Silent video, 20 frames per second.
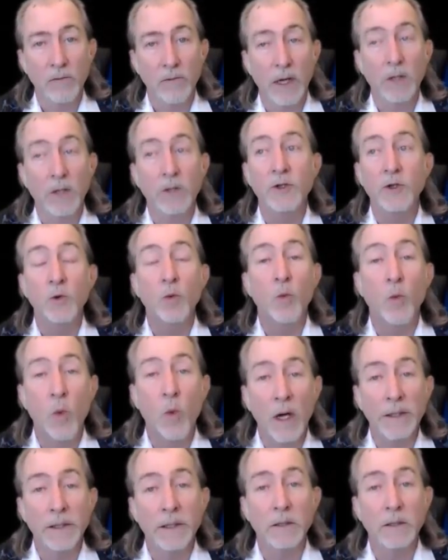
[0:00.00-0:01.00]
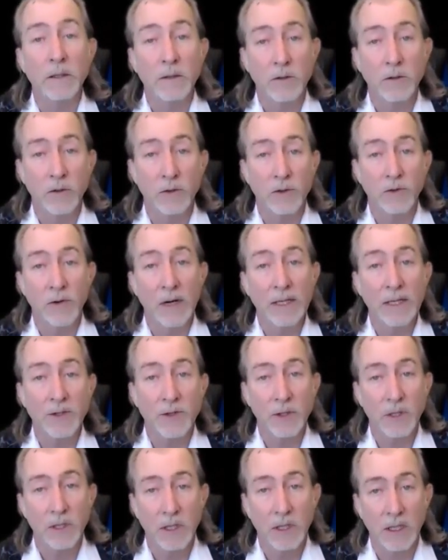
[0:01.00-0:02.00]
Because you want to
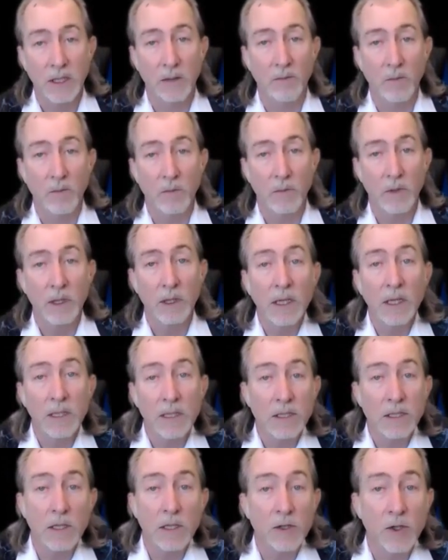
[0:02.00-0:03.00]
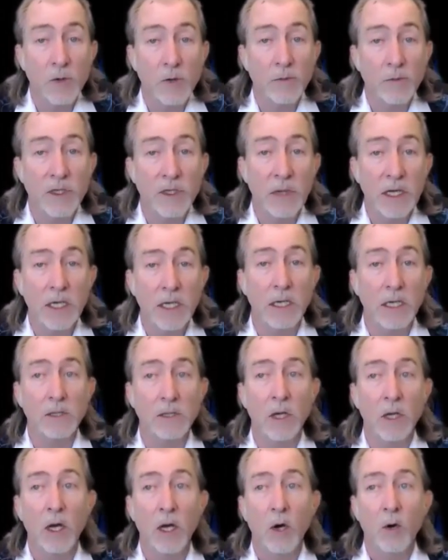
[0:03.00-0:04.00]
trust him. And this, as human
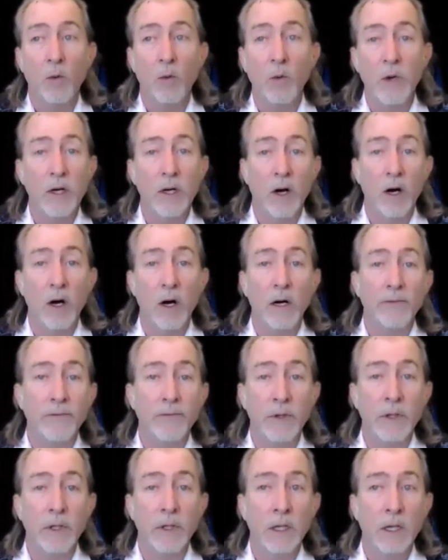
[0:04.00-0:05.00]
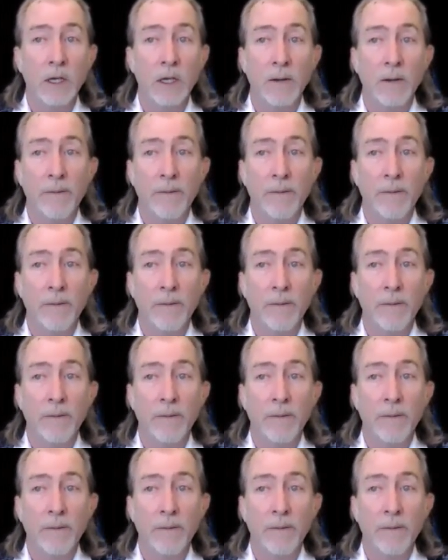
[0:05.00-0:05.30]
beings, we often